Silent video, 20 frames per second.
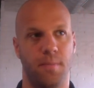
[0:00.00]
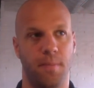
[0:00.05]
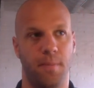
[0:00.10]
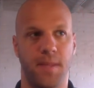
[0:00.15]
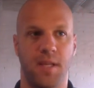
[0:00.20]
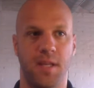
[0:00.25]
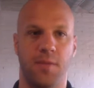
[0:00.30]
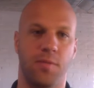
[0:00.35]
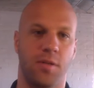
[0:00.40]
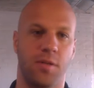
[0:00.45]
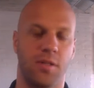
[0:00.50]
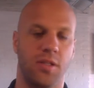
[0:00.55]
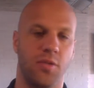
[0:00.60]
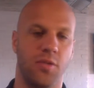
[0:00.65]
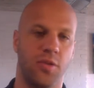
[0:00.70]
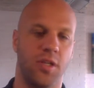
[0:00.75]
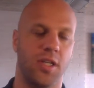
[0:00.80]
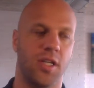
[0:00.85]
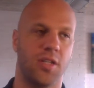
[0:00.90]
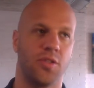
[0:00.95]
typically
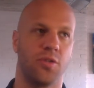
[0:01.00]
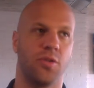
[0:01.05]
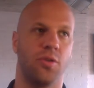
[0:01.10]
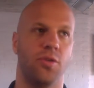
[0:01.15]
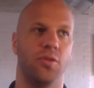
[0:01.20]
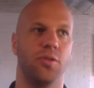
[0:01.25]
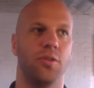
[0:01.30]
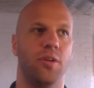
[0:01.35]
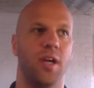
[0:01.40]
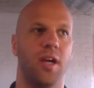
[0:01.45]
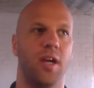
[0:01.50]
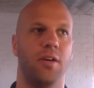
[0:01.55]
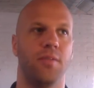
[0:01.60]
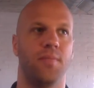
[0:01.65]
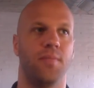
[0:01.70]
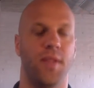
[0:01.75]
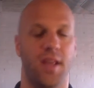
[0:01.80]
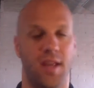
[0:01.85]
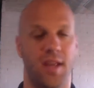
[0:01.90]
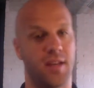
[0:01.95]
when it gets colder
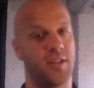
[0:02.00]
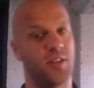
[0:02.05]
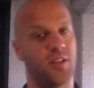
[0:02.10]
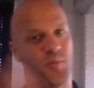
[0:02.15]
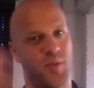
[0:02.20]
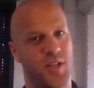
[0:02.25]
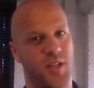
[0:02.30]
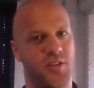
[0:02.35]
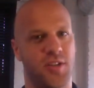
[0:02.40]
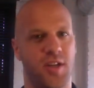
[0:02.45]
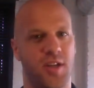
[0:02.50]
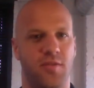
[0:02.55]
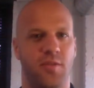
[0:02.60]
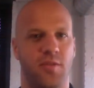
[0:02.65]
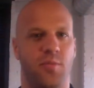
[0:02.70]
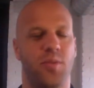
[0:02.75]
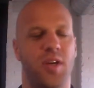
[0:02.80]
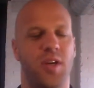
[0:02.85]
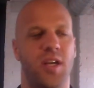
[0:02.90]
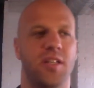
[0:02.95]
out, and especially after
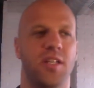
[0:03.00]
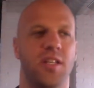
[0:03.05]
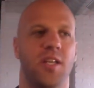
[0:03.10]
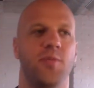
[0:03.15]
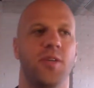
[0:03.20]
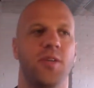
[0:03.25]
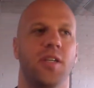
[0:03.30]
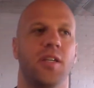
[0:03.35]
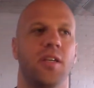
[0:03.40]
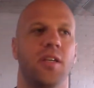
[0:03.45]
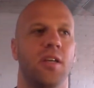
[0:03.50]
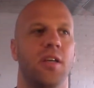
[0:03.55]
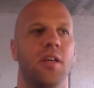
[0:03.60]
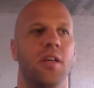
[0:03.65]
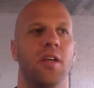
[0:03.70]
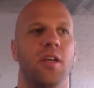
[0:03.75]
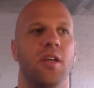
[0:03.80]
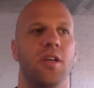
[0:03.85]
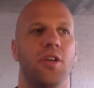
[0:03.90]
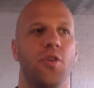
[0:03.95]
the pandemic,
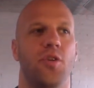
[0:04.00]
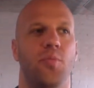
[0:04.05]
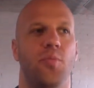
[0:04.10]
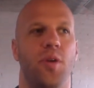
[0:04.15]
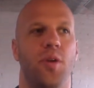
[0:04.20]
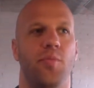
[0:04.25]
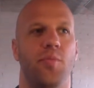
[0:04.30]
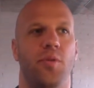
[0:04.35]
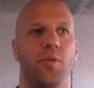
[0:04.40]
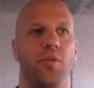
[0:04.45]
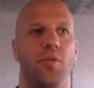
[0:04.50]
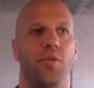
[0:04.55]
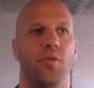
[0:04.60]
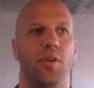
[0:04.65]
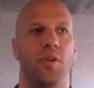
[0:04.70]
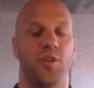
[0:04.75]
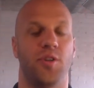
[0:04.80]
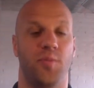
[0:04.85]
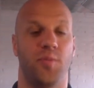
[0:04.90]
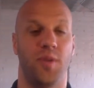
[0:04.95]
people
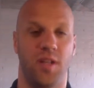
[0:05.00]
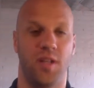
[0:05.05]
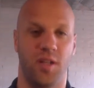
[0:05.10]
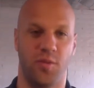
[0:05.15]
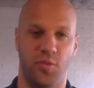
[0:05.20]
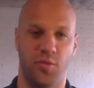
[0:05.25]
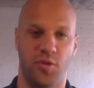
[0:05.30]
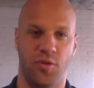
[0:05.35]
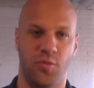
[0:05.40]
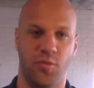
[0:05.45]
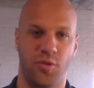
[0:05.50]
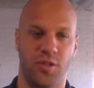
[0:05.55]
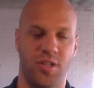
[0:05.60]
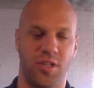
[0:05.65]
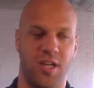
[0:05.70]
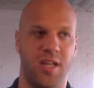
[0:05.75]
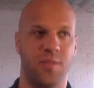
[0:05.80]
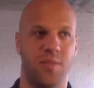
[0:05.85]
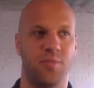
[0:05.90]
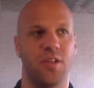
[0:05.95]
are spending more and more
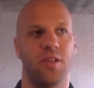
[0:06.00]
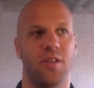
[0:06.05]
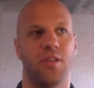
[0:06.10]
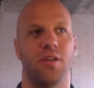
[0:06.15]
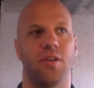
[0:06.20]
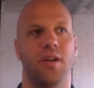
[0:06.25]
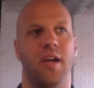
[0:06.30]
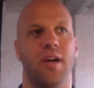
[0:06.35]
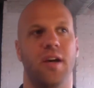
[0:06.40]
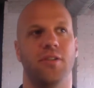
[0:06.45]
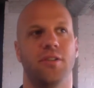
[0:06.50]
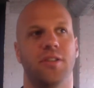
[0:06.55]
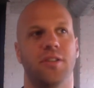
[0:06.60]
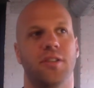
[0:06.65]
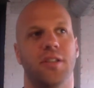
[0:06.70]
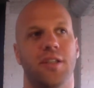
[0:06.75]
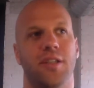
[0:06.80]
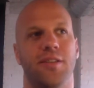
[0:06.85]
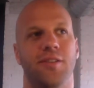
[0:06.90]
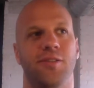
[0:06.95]
times in their
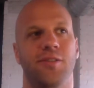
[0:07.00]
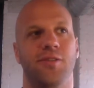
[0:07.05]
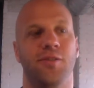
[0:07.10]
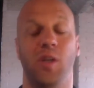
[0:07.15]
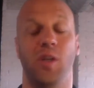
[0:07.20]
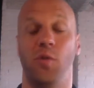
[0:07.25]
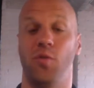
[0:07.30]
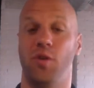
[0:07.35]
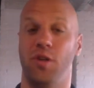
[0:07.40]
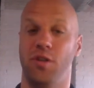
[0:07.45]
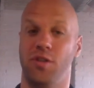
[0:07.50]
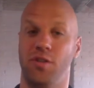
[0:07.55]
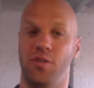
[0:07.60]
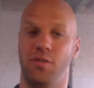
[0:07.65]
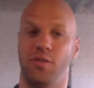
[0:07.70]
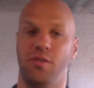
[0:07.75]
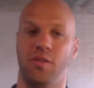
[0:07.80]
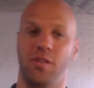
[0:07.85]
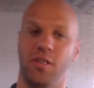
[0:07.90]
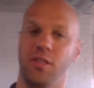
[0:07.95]
house, and they're doing one of
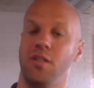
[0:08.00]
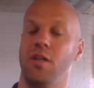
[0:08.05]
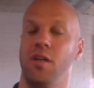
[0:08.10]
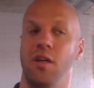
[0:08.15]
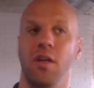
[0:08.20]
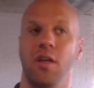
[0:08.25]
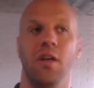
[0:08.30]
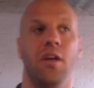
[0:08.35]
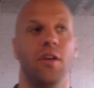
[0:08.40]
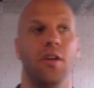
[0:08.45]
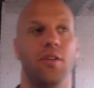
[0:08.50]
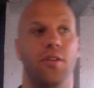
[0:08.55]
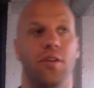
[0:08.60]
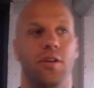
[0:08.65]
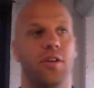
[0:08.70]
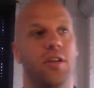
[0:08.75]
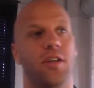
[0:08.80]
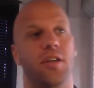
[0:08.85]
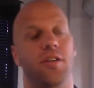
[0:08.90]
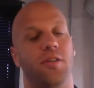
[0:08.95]
two things.
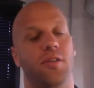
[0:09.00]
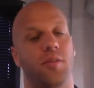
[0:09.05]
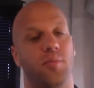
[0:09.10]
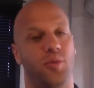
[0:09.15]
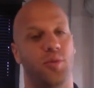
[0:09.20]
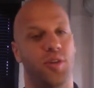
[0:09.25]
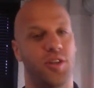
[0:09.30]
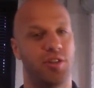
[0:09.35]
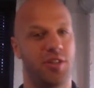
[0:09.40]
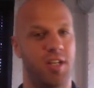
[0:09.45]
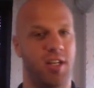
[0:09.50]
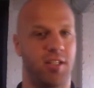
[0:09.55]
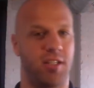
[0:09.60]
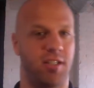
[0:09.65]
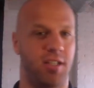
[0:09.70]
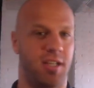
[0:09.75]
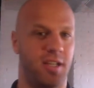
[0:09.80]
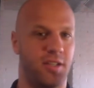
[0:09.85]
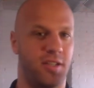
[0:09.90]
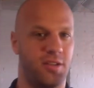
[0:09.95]
They're either appreciating
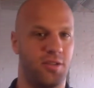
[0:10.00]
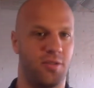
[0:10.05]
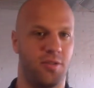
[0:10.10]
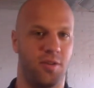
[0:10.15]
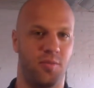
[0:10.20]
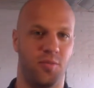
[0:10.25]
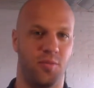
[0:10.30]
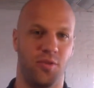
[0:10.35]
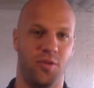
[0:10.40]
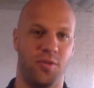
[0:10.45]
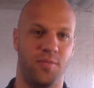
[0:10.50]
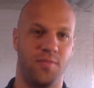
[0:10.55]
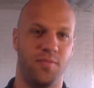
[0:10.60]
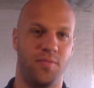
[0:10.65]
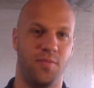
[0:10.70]
the house they're in more,